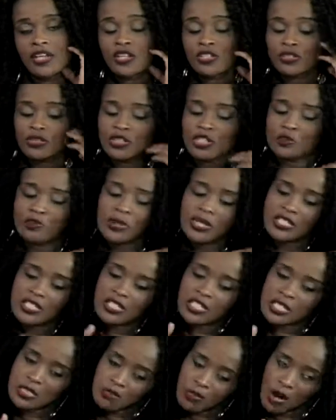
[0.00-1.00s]
So this place
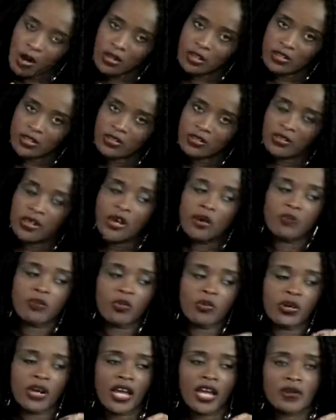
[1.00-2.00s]
is smaller, but
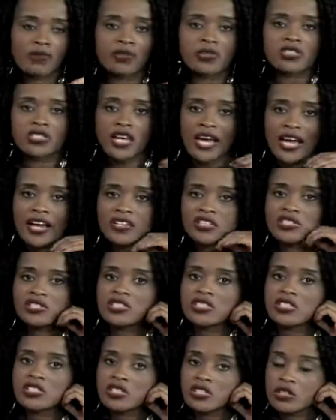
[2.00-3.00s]
we're able to actually
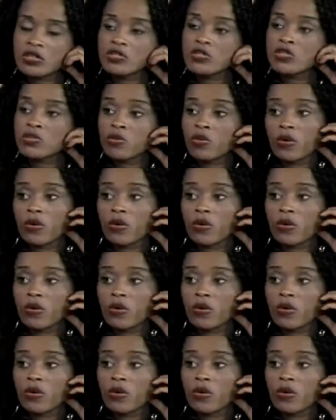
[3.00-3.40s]
still do